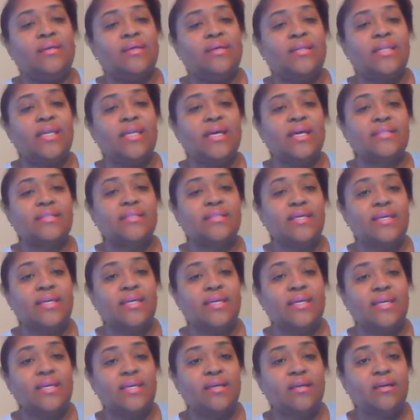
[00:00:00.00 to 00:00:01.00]
not
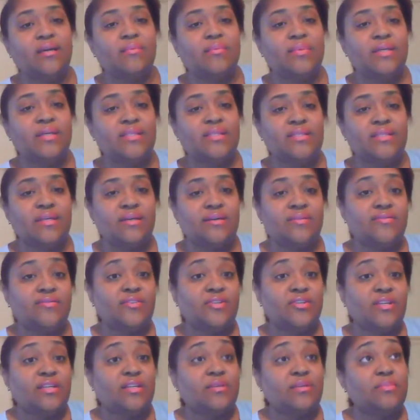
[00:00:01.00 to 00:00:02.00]
taking care of myself,
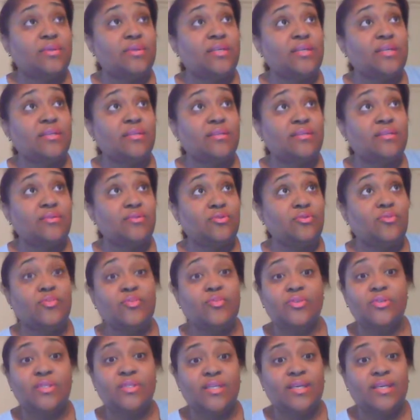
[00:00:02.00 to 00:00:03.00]
trying to be
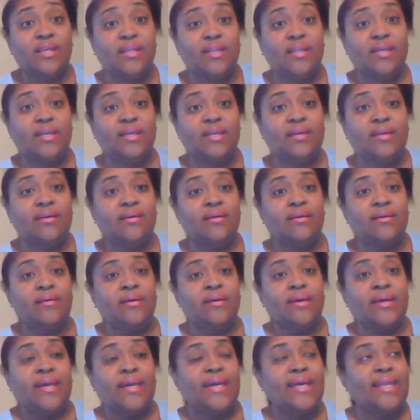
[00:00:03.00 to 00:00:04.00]
super skinny.
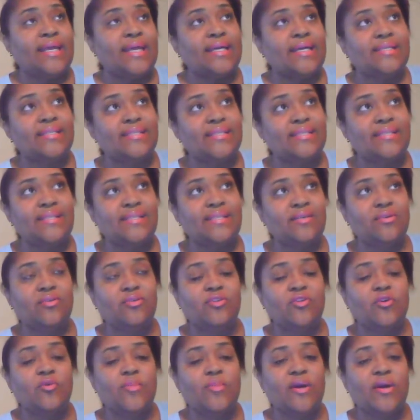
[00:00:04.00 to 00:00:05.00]
And I still,
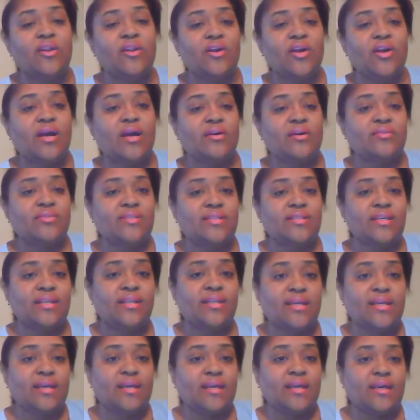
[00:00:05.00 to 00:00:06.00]
no matter how
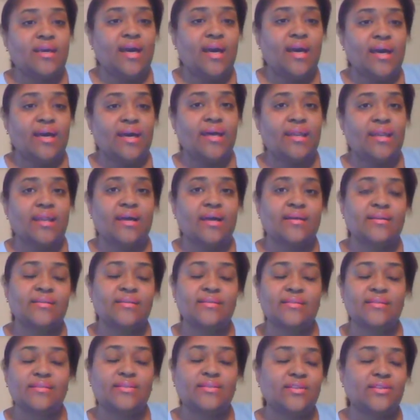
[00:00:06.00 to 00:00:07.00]
skinny I got, I
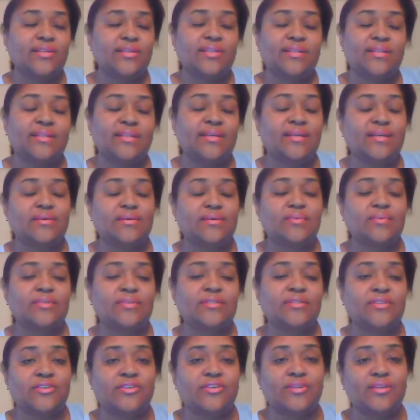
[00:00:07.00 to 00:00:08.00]
still didn't think it
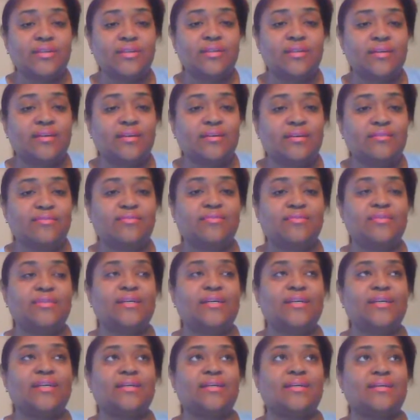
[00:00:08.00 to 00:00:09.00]
was good enough.
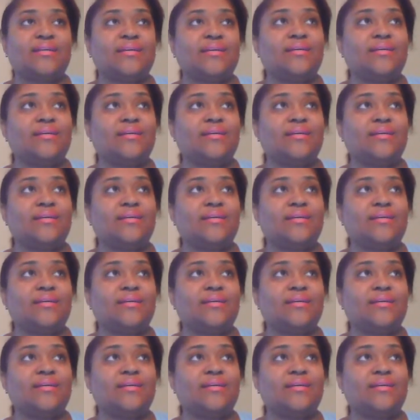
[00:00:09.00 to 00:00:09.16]
I